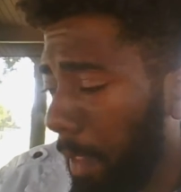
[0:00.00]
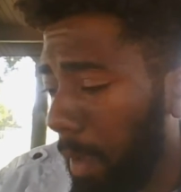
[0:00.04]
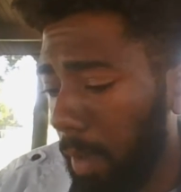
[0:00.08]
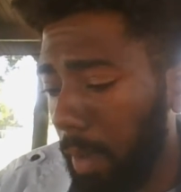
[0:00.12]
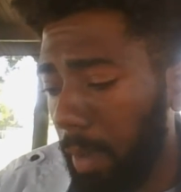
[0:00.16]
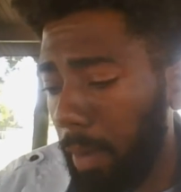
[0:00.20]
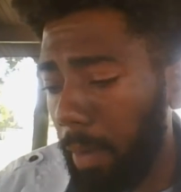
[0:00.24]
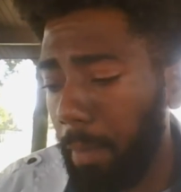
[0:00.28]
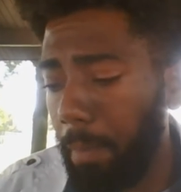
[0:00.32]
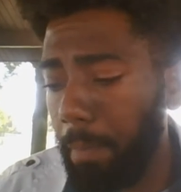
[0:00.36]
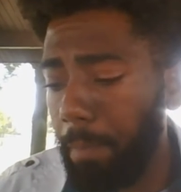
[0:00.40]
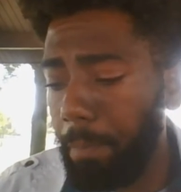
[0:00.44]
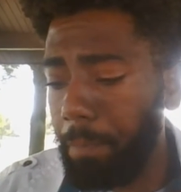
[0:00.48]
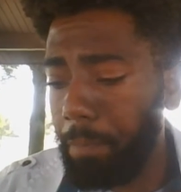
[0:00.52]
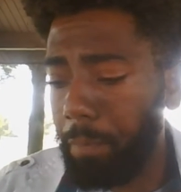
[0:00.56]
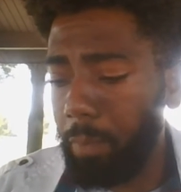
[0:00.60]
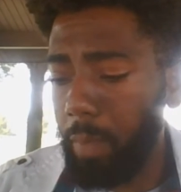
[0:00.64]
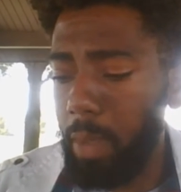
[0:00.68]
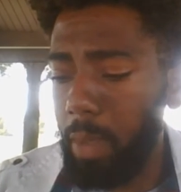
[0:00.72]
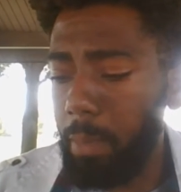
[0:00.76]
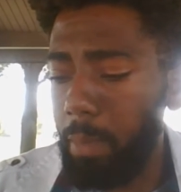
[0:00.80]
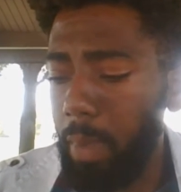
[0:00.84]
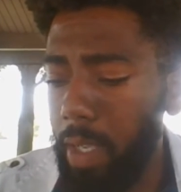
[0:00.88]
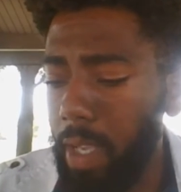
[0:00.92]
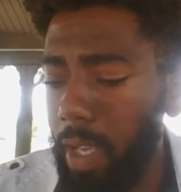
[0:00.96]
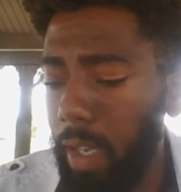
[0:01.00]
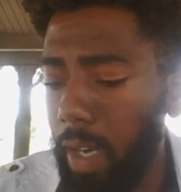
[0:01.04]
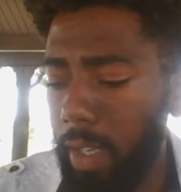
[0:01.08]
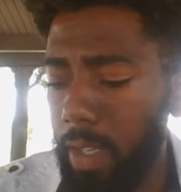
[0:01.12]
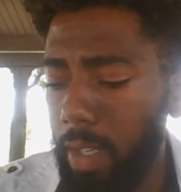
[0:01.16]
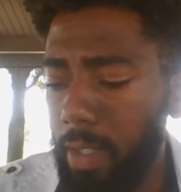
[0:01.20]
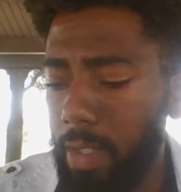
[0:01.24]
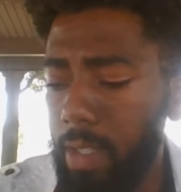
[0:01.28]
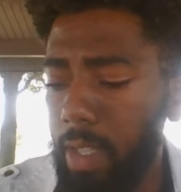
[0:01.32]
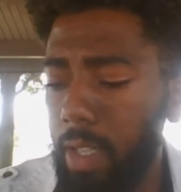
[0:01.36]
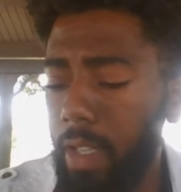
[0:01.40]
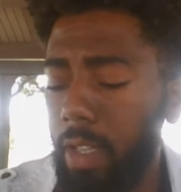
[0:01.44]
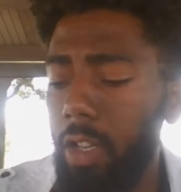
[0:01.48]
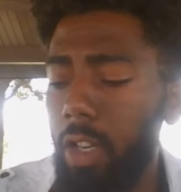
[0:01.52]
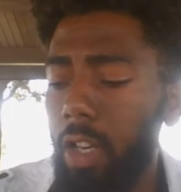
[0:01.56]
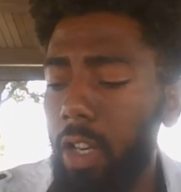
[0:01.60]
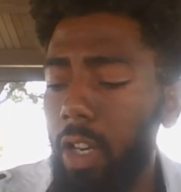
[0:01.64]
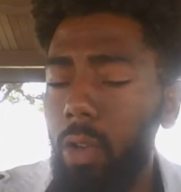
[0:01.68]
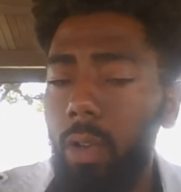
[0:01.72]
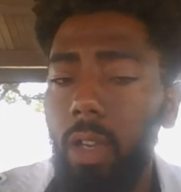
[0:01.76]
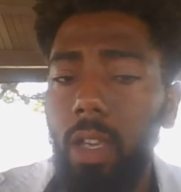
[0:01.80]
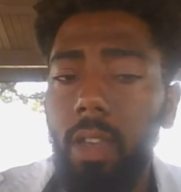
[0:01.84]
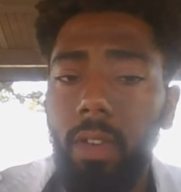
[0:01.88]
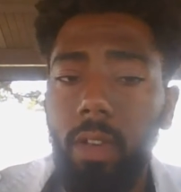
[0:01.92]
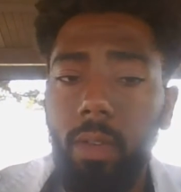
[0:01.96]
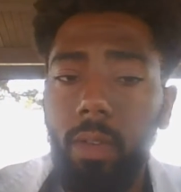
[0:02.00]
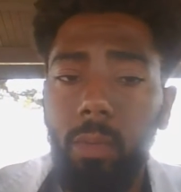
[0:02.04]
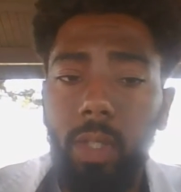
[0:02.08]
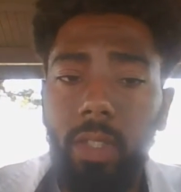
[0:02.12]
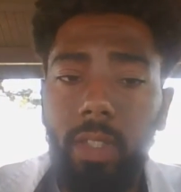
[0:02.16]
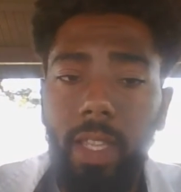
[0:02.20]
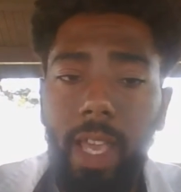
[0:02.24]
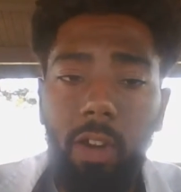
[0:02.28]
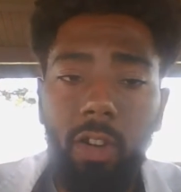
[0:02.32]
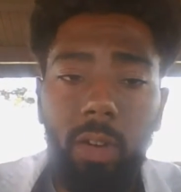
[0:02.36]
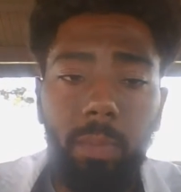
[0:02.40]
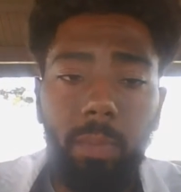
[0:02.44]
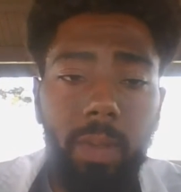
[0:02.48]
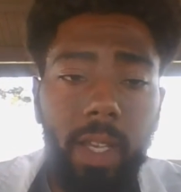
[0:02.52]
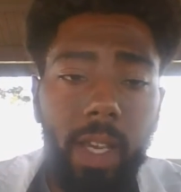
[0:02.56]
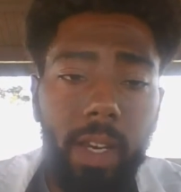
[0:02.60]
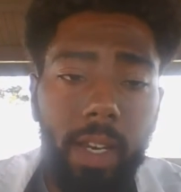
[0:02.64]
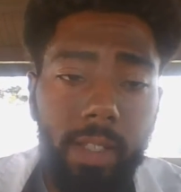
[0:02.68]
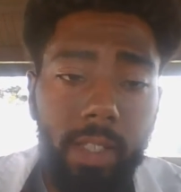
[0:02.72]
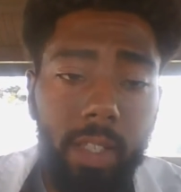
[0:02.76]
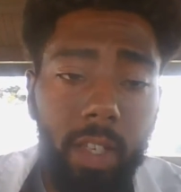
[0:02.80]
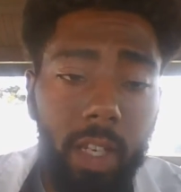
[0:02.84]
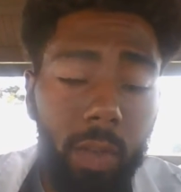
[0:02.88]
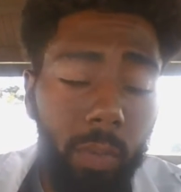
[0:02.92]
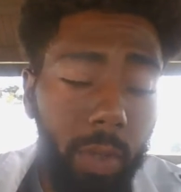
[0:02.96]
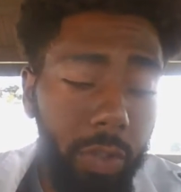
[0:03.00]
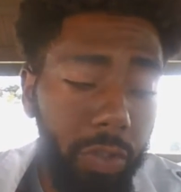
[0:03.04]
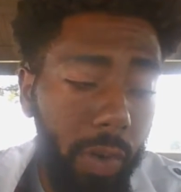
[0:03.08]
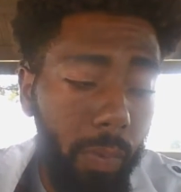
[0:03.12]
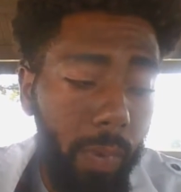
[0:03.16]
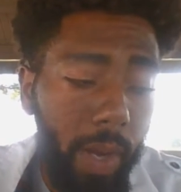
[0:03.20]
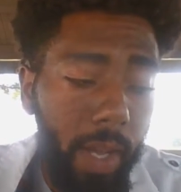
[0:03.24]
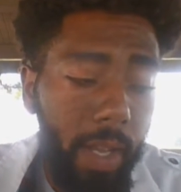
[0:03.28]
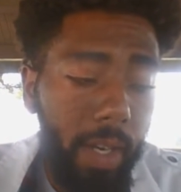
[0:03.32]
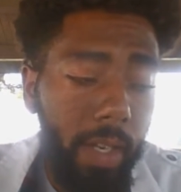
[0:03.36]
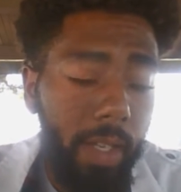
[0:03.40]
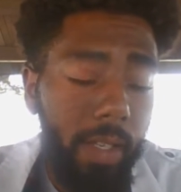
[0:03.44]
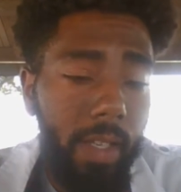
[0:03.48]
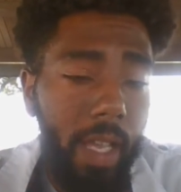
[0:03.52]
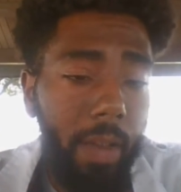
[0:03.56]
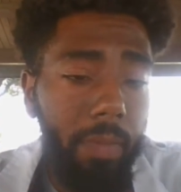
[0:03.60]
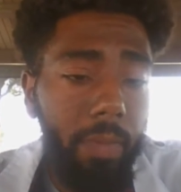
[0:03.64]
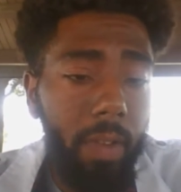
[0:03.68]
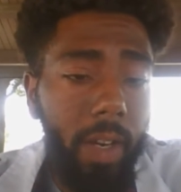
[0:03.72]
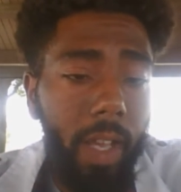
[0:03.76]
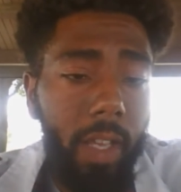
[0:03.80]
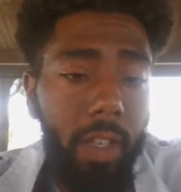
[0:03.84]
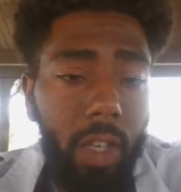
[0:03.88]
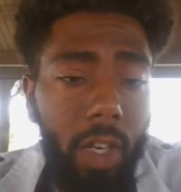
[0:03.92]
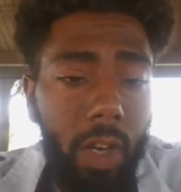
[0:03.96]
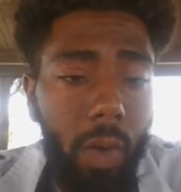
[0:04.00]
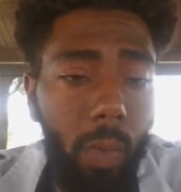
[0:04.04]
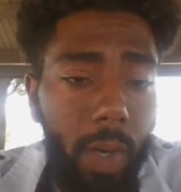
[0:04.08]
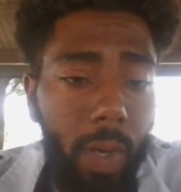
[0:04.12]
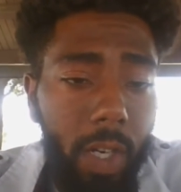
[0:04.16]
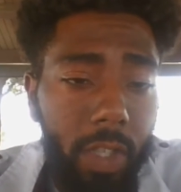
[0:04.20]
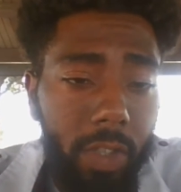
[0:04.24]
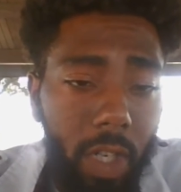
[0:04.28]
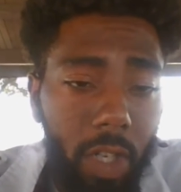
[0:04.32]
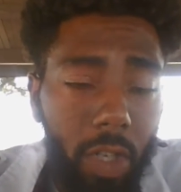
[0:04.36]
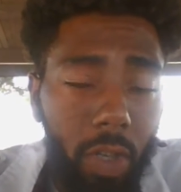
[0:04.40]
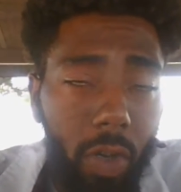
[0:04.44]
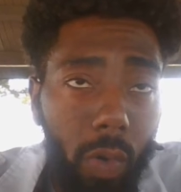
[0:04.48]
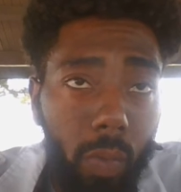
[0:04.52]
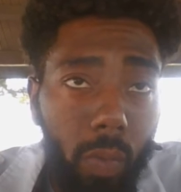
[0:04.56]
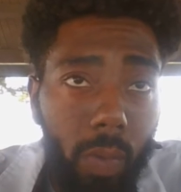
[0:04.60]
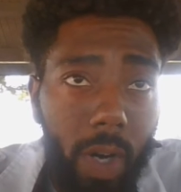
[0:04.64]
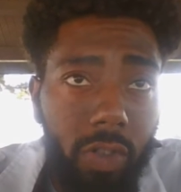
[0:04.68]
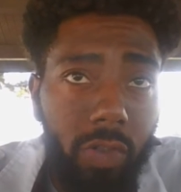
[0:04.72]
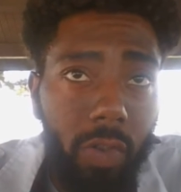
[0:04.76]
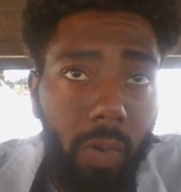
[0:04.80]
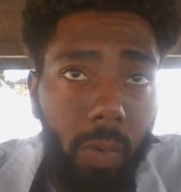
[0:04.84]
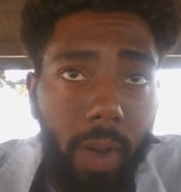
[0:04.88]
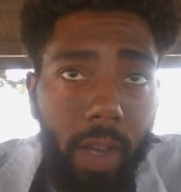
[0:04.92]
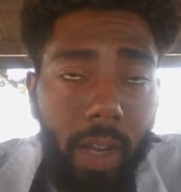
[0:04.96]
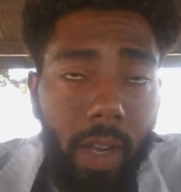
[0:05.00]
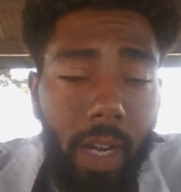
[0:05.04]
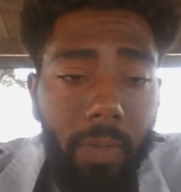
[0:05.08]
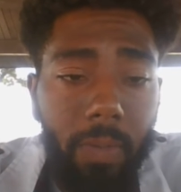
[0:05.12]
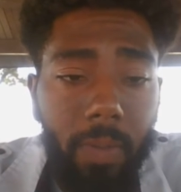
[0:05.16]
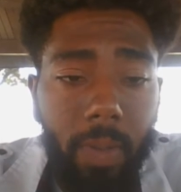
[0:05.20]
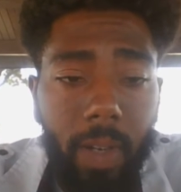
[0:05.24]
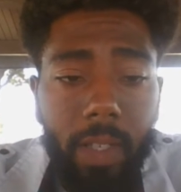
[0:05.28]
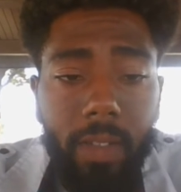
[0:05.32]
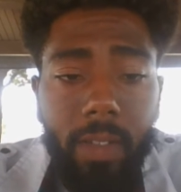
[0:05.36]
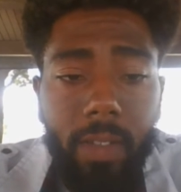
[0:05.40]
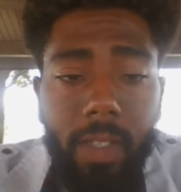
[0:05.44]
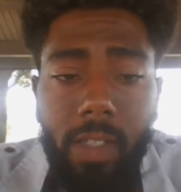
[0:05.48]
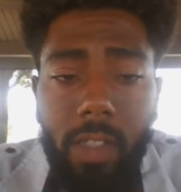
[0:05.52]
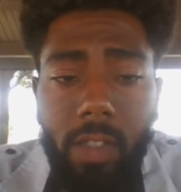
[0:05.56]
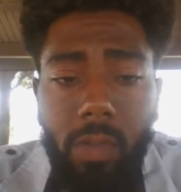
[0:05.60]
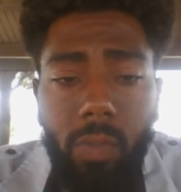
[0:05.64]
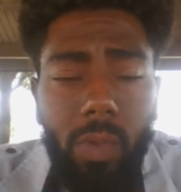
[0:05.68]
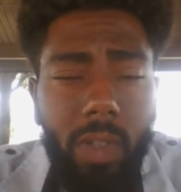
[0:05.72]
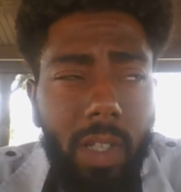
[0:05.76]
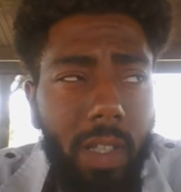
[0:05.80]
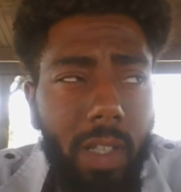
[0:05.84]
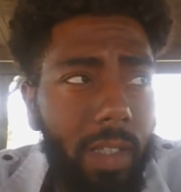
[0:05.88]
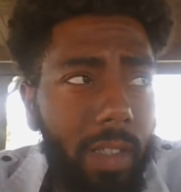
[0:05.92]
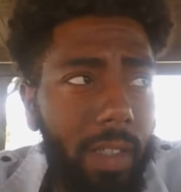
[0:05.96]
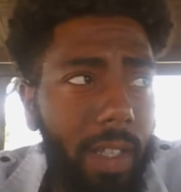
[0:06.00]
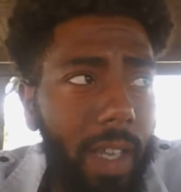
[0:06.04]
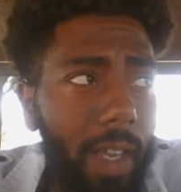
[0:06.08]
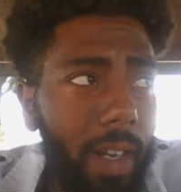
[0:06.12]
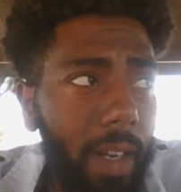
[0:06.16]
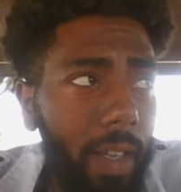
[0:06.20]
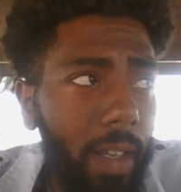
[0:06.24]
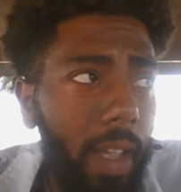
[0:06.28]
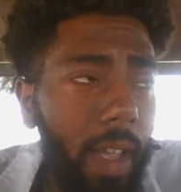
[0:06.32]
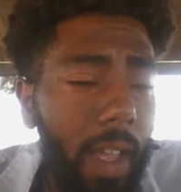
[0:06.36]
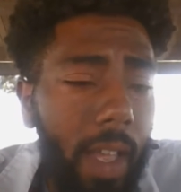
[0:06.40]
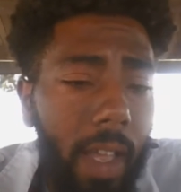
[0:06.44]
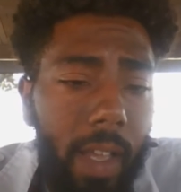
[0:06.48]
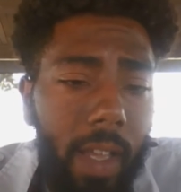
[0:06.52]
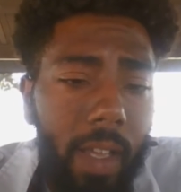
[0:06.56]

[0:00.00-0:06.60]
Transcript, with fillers: Um, yeah, like I said, you know, even with the outer planets dealing with Uranus, I feel like, you know, when it's going to go retrograde, I feel like this is really just kind of